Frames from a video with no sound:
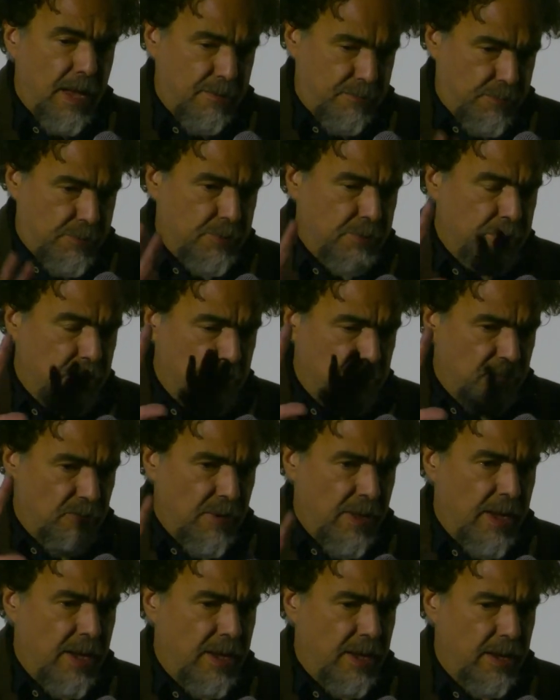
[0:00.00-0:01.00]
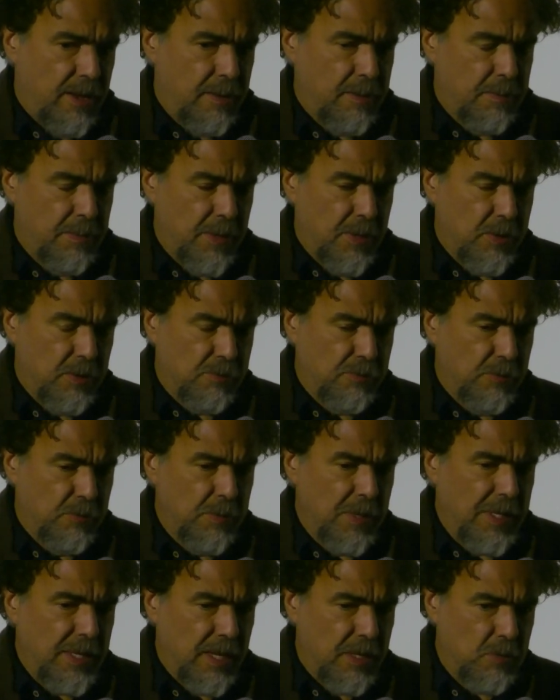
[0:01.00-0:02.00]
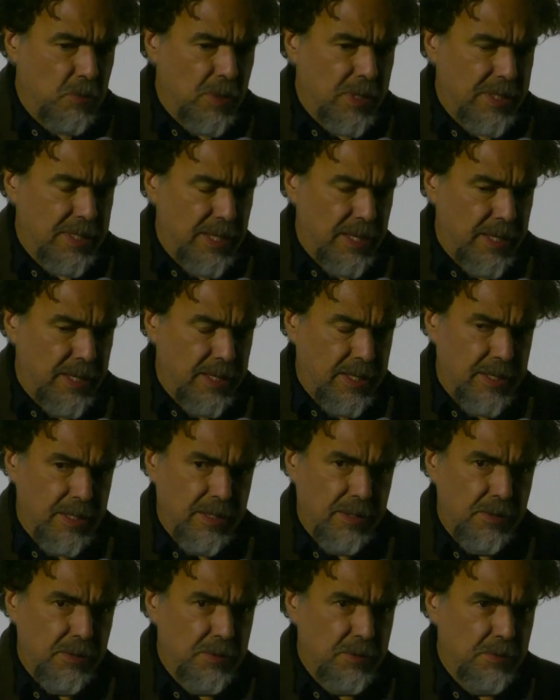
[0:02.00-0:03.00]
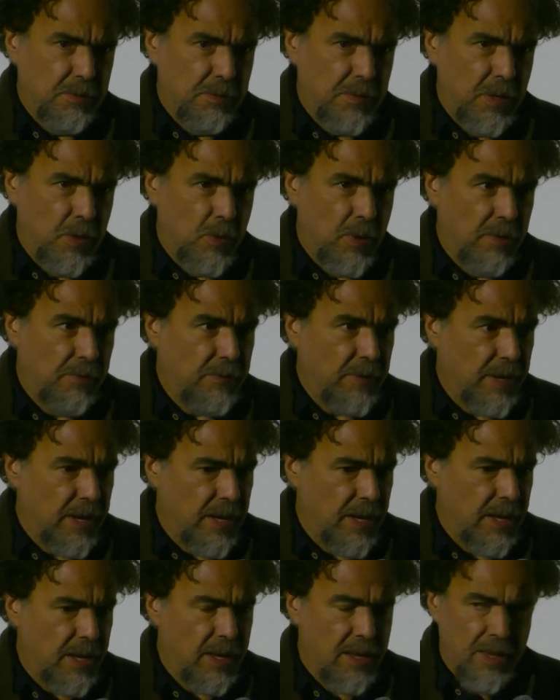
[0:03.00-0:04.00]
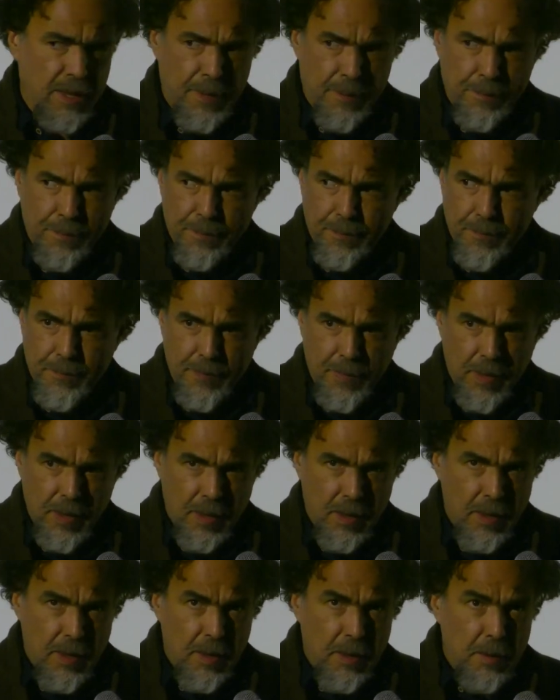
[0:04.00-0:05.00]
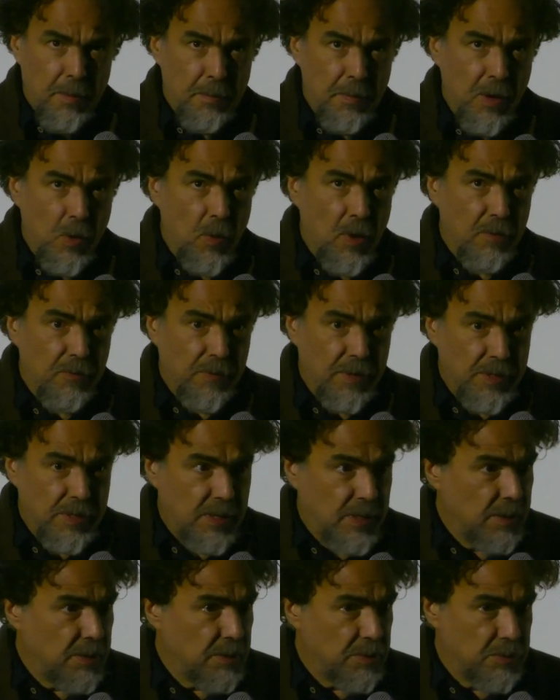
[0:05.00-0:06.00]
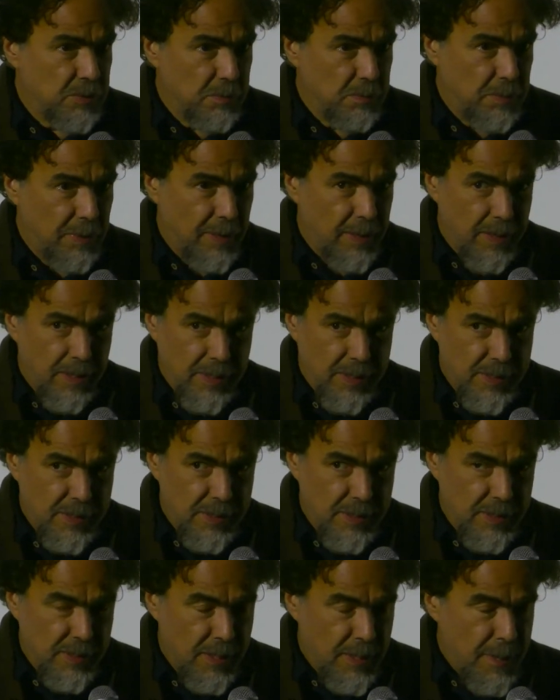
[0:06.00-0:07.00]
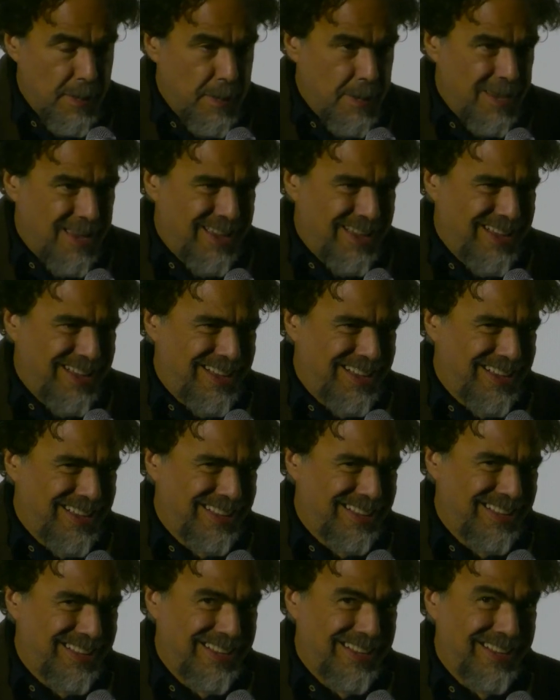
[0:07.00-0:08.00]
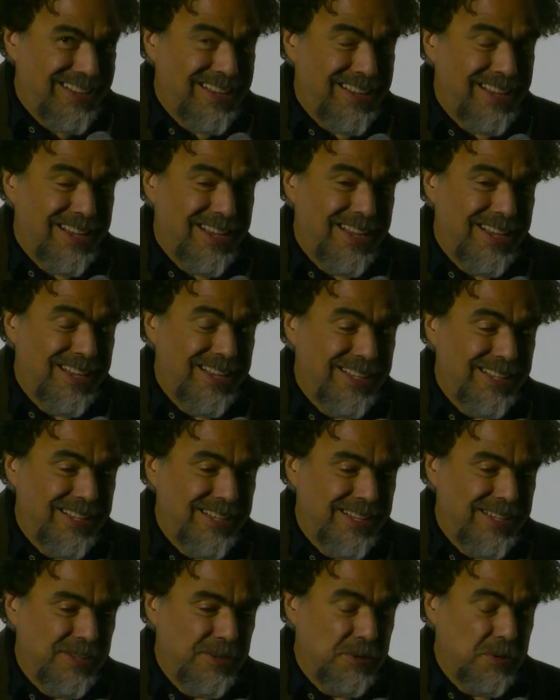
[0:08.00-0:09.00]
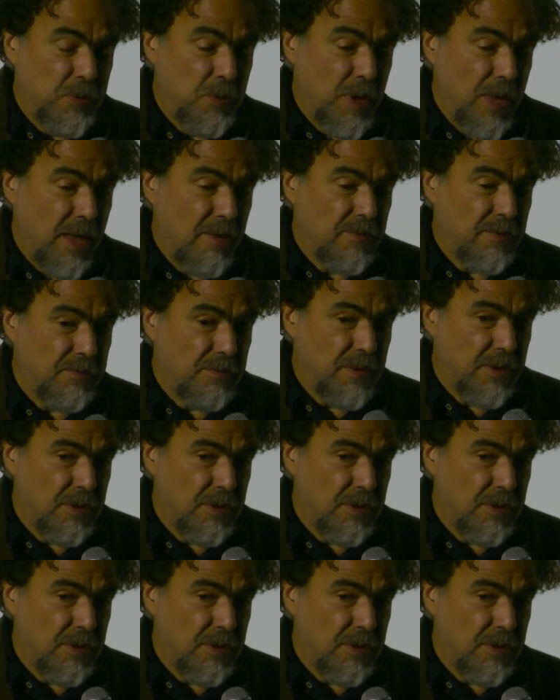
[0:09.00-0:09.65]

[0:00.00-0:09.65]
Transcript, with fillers: after the fly, because for me that was like, you know, my wife and I, my wife is here someplace, and you know, we have